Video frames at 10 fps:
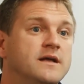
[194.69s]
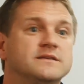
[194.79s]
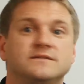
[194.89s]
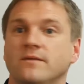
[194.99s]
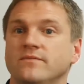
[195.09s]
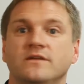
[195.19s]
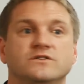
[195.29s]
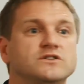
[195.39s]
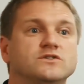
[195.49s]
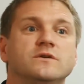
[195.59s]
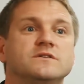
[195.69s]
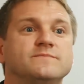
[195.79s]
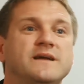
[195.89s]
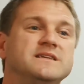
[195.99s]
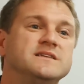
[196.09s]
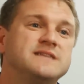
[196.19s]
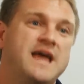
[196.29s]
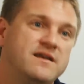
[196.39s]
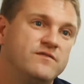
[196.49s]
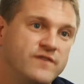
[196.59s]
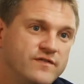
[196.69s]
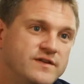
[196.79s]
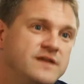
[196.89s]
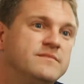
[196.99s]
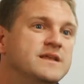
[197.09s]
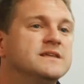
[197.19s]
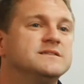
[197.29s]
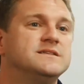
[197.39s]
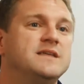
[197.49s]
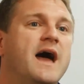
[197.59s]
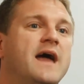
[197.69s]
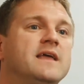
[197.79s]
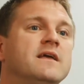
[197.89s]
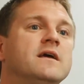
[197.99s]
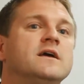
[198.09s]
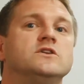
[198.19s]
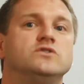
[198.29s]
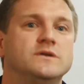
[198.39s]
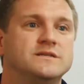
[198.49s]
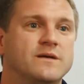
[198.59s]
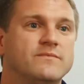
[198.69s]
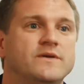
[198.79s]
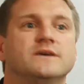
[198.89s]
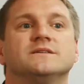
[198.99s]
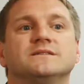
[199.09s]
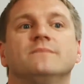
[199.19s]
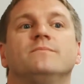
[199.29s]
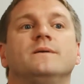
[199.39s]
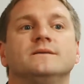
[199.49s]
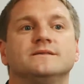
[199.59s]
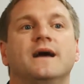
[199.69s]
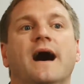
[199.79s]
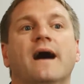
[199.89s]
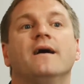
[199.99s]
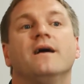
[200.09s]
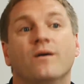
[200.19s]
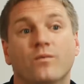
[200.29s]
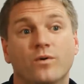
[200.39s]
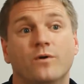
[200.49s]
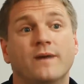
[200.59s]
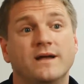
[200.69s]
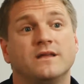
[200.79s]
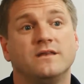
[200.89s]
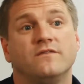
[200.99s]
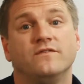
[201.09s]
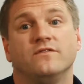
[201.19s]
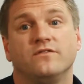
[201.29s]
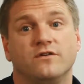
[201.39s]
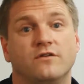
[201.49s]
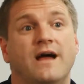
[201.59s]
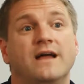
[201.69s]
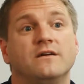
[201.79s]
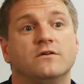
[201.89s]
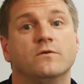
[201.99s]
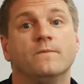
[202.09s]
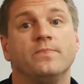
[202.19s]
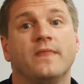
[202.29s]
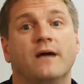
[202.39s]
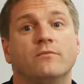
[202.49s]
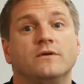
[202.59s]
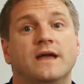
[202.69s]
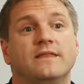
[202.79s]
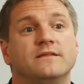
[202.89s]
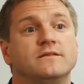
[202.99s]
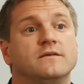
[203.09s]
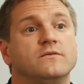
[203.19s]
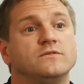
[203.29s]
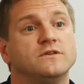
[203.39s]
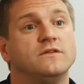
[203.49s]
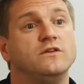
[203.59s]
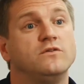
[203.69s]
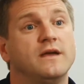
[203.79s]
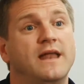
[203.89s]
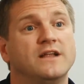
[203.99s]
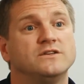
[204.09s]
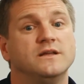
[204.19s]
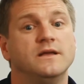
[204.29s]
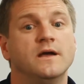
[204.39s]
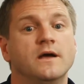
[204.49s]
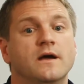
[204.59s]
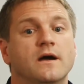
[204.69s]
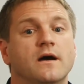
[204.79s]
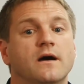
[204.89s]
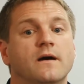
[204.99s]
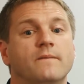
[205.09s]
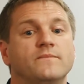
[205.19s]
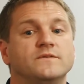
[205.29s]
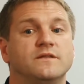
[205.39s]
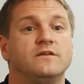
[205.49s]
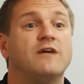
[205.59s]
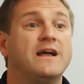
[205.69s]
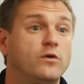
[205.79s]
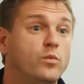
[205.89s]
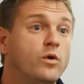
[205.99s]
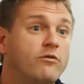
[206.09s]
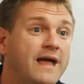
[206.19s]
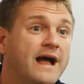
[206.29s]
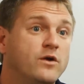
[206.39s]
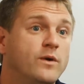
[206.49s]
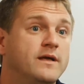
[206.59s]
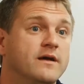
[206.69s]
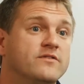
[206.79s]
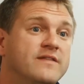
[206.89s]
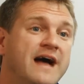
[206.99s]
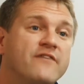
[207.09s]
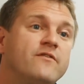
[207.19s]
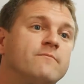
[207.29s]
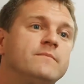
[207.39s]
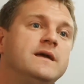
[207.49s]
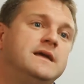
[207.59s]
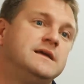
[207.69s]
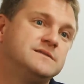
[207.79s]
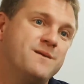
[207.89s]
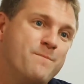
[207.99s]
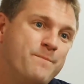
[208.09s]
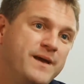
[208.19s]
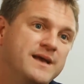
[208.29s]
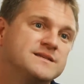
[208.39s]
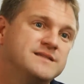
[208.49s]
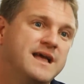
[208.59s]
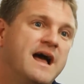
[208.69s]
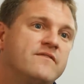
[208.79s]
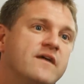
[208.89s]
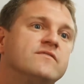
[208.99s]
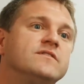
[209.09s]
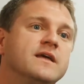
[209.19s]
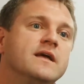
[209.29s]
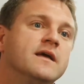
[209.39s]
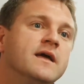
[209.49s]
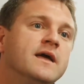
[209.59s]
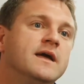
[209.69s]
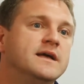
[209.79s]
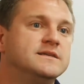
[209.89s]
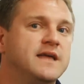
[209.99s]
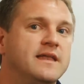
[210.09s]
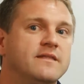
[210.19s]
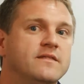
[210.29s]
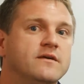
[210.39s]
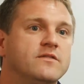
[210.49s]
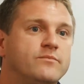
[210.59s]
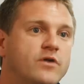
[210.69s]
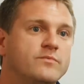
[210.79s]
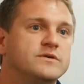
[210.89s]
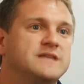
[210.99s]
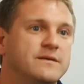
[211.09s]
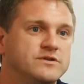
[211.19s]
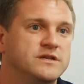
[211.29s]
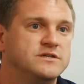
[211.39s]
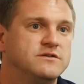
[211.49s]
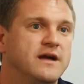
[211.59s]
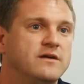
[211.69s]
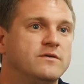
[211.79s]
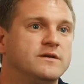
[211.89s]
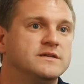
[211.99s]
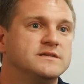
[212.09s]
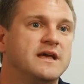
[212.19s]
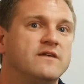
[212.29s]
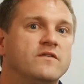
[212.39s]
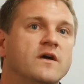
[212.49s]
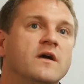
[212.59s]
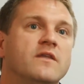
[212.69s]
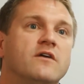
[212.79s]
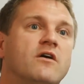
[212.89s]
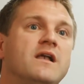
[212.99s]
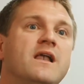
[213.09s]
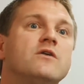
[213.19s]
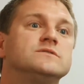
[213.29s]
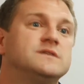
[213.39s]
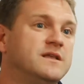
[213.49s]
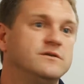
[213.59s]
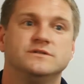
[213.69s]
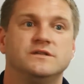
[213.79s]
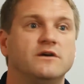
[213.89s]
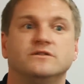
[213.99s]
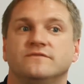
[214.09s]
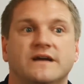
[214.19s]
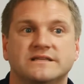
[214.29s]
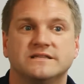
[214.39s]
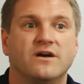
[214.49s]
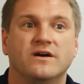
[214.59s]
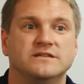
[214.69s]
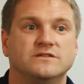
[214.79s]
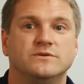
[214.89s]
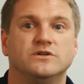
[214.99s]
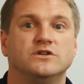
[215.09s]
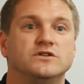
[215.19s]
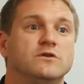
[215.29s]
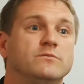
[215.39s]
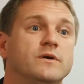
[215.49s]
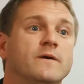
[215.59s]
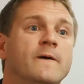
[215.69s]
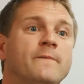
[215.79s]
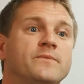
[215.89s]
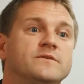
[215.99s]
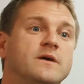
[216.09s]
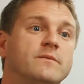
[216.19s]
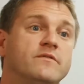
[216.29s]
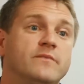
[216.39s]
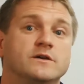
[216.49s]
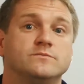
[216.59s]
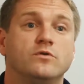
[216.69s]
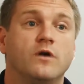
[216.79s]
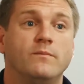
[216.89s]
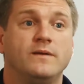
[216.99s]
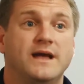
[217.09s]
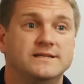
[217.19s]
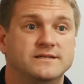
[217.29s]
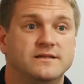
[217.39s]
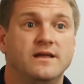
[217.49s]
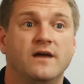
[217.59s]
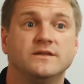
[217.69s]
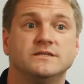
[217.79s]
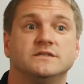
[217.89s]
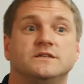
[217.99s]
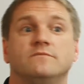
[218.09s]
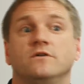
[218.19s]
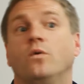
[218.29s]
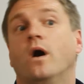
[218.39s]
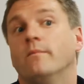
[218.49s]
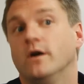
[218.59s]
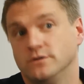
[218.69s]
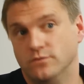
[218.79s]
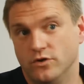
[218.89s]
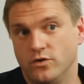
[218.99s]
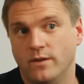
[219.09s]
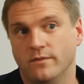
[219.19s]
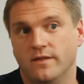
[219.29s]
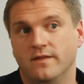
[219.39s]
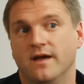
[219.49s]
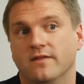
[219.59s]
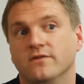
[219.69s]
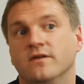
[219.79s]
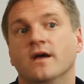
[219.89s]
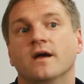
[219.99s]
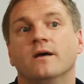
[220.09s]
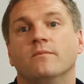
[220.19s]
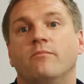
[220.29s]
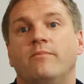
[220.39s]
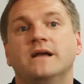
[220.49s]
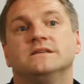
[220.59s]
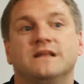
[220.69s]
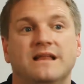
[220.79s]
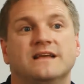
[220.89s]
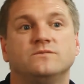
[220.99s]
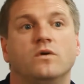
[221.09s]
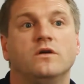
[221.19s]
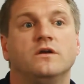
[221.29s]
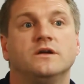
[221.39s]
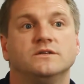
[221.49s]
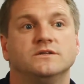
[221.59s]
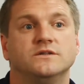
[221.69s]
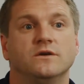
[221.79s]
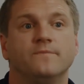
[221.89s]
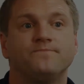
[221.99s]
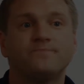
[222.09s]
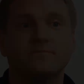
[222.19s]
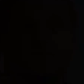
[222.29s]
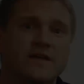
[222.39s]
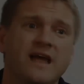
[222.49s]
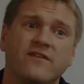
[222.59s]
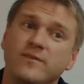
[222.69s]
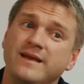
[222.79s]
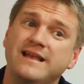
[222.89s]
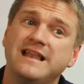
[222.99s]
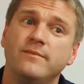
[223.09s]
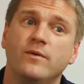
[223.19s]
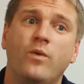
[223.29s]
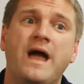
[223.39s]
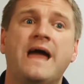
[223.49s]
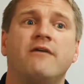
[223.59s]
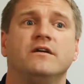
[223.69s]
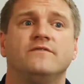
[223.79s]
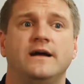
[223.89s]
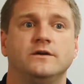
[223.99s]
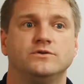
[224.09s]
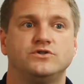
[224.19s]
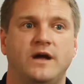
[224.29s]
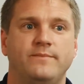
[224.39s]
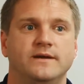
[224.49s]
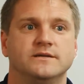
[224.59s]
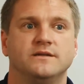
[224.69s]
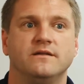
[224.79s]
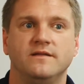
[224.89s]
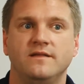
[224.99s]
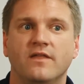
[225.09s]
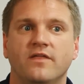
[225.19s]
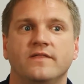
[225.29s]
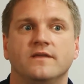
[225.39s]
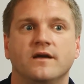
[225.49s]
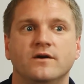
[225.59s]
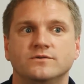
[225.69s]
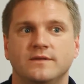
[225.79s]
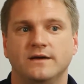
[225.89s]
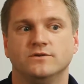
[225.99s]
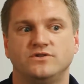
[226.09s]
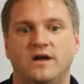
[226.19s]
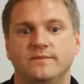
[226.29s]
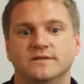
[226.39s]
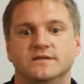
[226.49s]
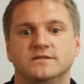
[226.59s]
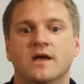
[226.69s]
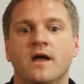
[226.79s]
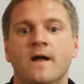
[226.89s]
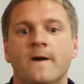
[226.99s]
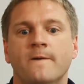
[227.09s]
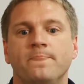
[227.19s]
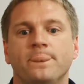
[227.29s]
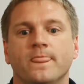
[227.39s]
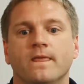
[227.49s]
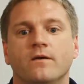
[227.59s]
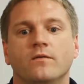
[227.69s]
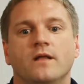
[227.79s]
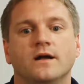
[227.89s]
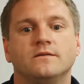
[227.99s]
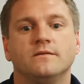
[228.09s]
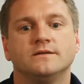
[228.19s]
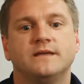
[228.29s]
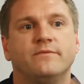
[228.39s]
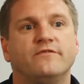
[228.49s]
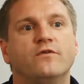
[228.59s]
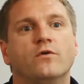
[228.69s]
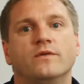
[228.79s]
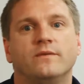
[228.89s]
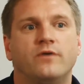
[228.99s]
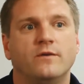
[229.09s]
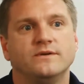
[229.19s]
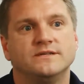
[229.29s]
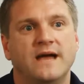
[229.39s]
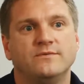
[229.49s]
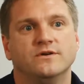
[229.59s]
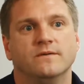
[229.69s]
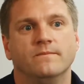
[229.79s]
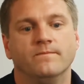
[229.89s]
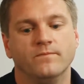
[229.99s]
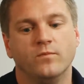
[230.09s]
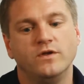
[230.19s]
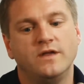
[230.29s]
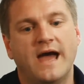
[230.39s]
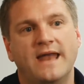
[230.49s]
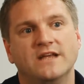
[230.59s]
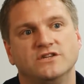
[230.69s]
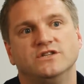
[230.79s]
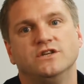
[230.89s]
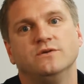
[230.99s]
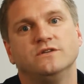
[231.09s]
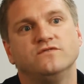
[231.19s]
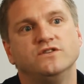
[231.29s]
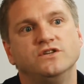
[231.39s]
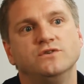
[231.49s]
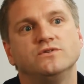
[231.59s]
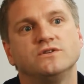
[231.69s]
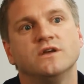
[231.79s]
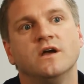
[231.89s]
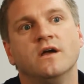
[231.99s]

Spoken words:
Spending 10-15 minutes a day doing something as simple as that will make a difference to your ankle, and will get so that you can actually so that your ankle will react quicker. So that for me is the biggest thing out of everything, is getting the proprioception into your ankle. And as I say, there are loads and loads and loads of exercises which you can do, but some are much more complicated than the others and some require much more equipment than the others, but basically that's what you're looking to do. I think you have to be a little bit wary of ankle strappings, and I think the other thing that goes with ankle strappings is, like I said before with the proprioception, what you can actually do is reduce